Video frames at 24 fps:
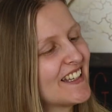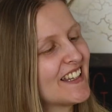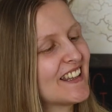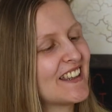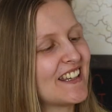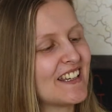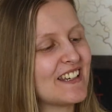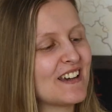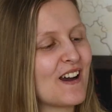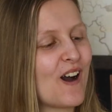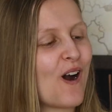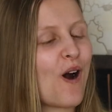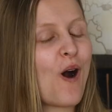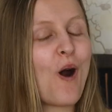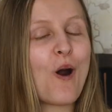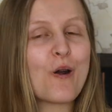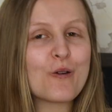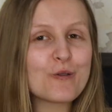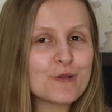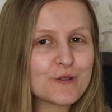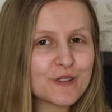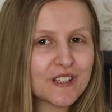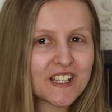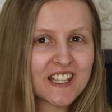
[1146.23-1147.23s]
The
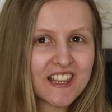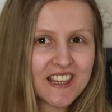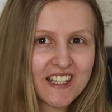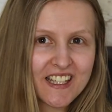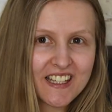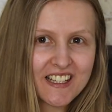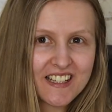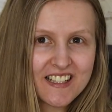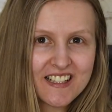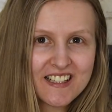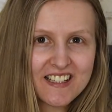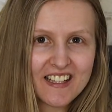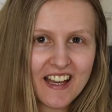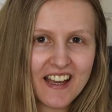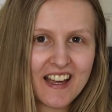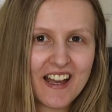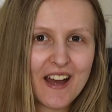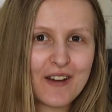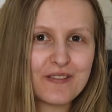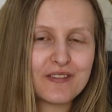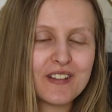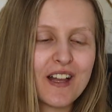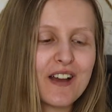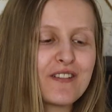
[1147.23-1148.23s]
only things I
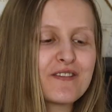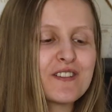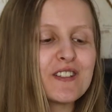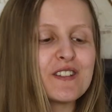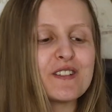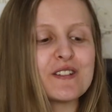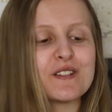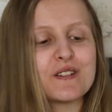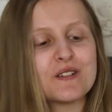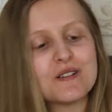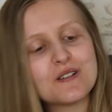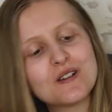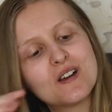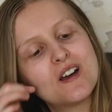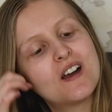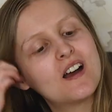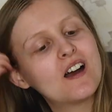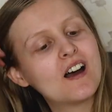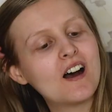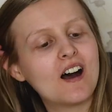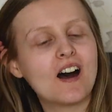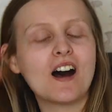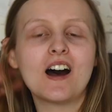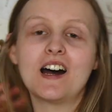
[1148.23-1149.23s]
have left to do
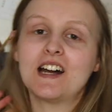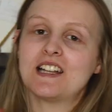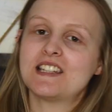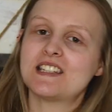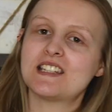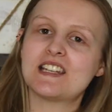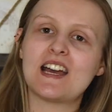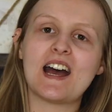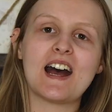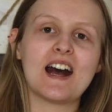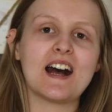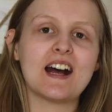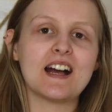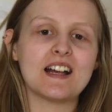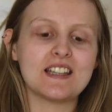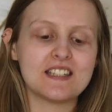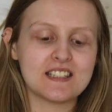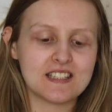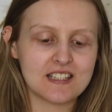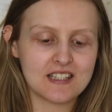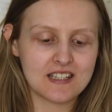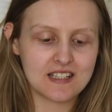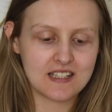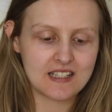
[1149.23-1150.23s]
are to
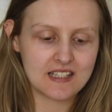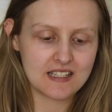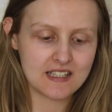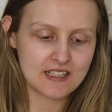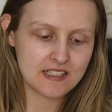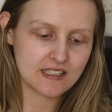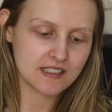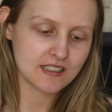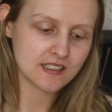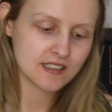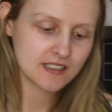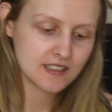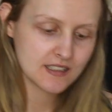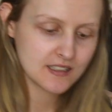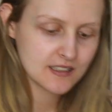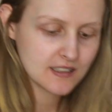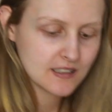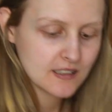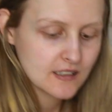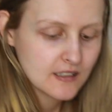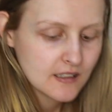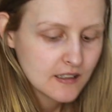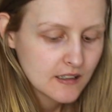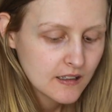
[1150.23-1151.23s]
add the
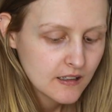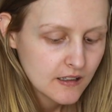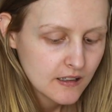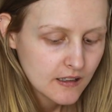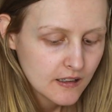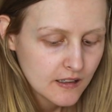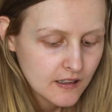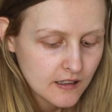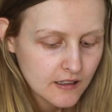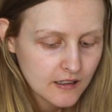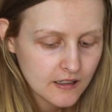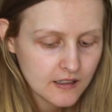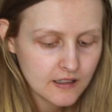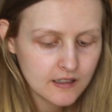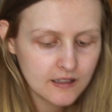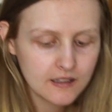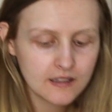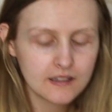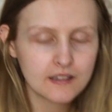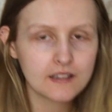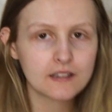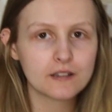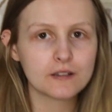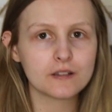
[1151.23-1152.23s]

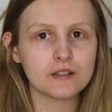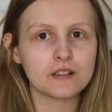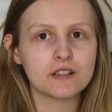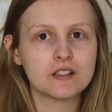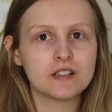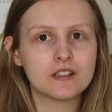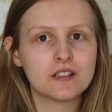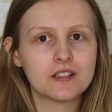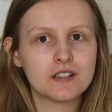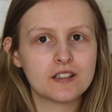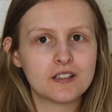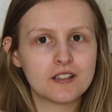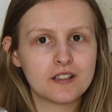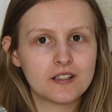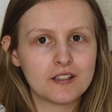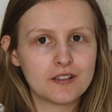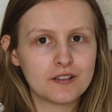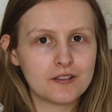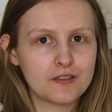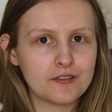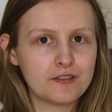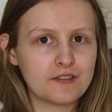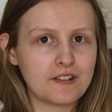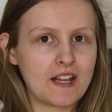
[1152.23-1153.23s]
little
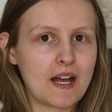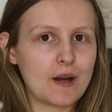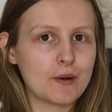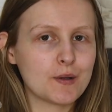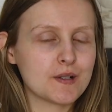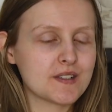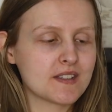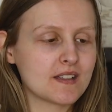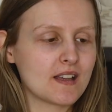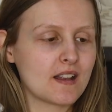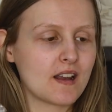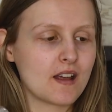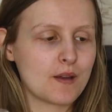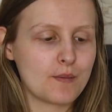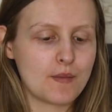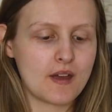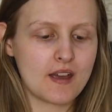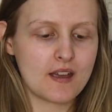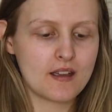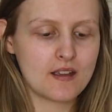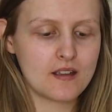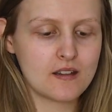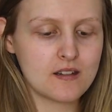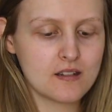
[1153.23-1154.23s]
flowers that I
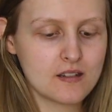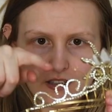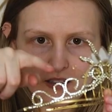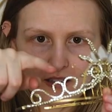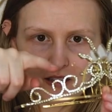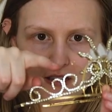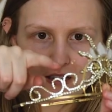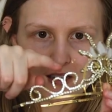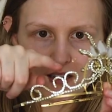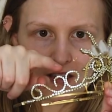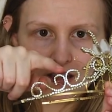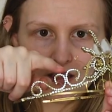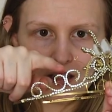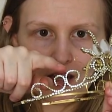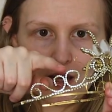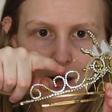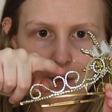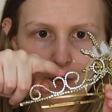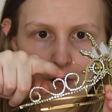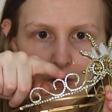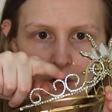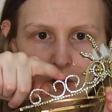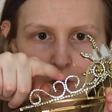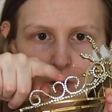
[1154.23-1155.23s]
made just
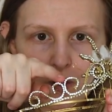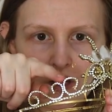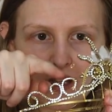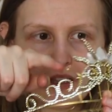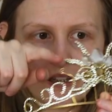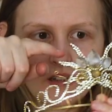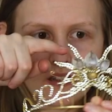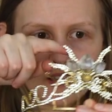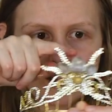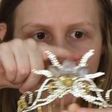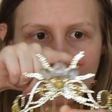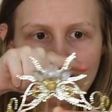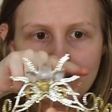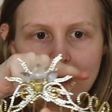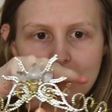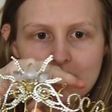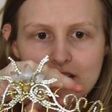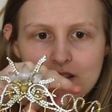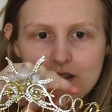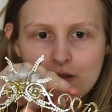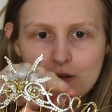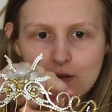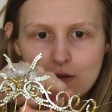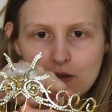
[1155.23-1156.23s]
in between
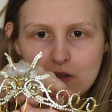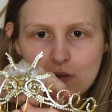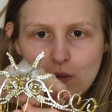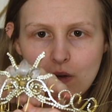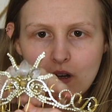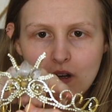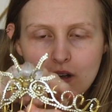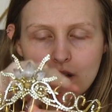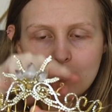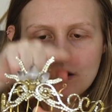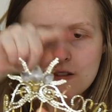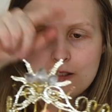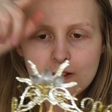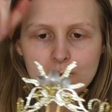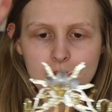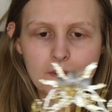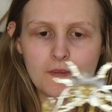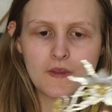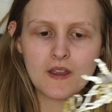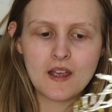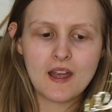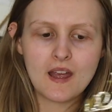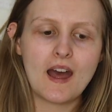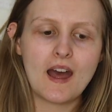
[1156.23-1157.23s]
these 2 swirls,
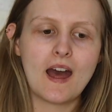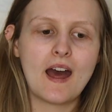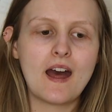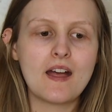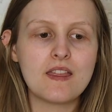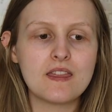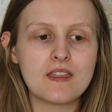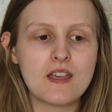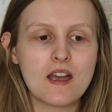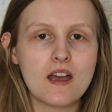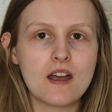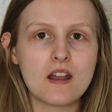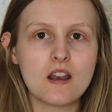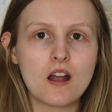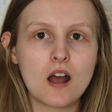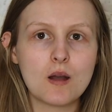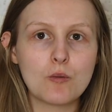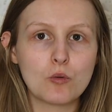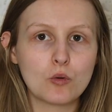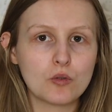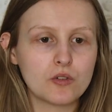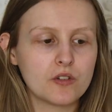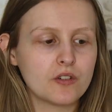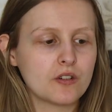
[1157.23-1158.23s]
and then
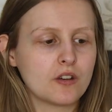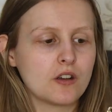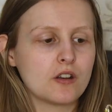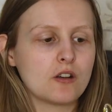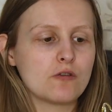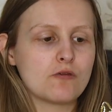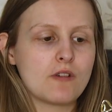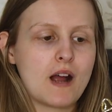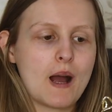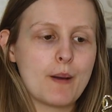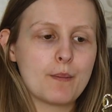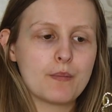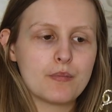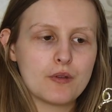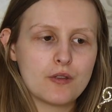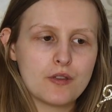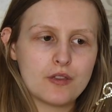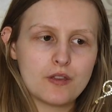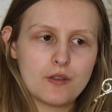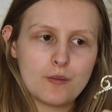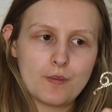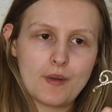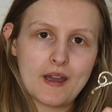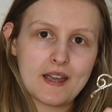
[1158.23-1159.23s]
I'm also going to wrap
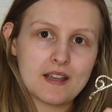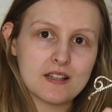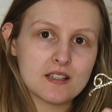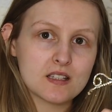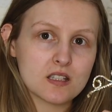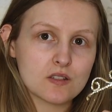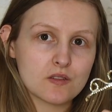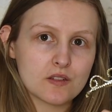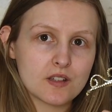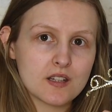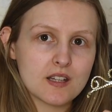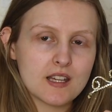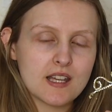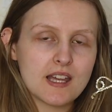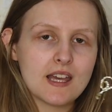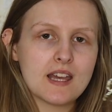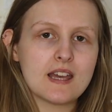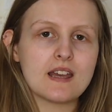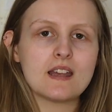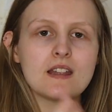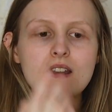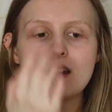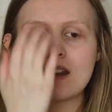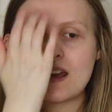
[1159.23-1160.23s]
the base of it
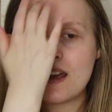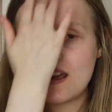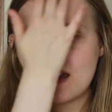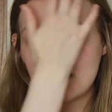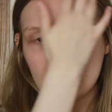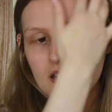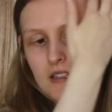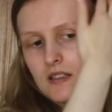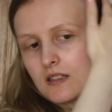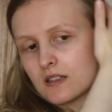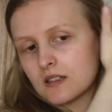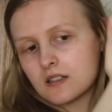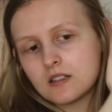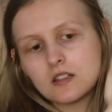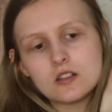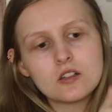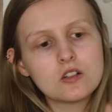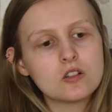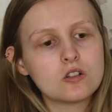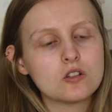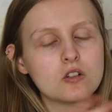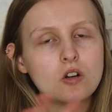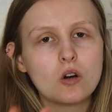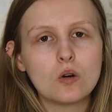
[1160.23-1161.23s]
in a
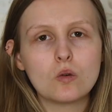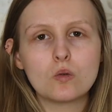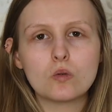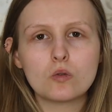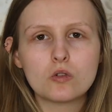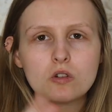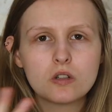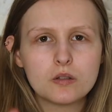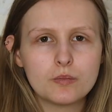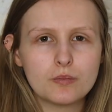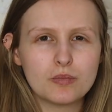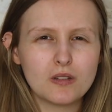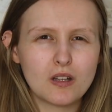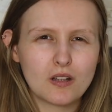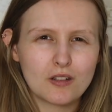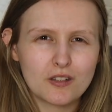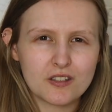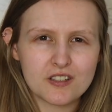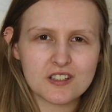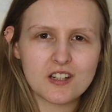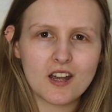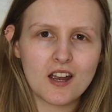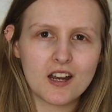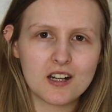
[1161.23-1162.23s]
gold
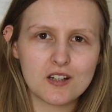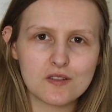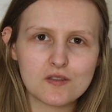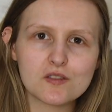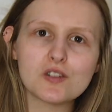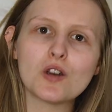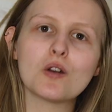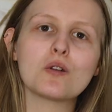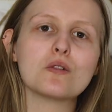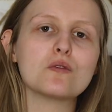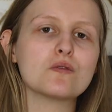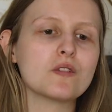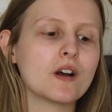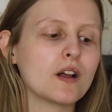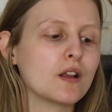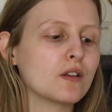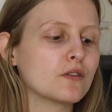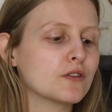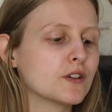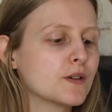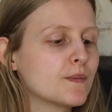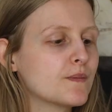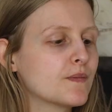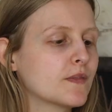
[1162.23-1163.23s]
blonde kind of tone
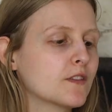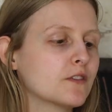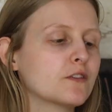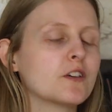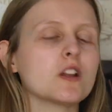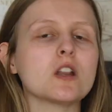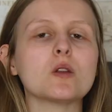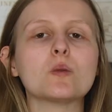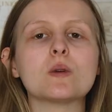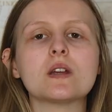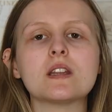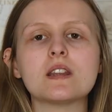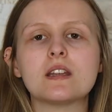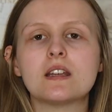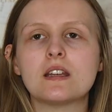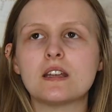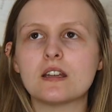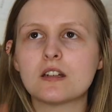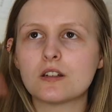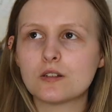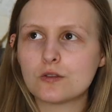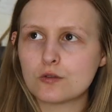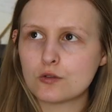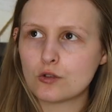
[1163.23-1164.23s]
velvet, following
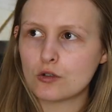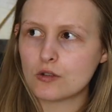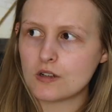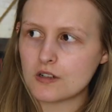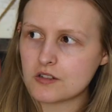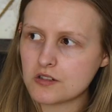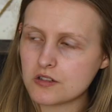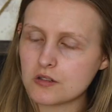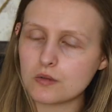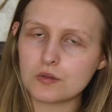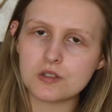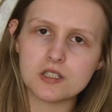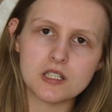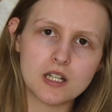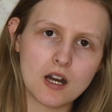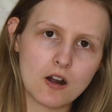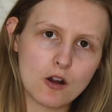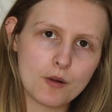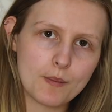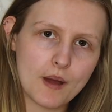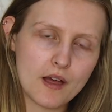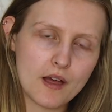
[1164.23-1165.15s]
the traditional tiara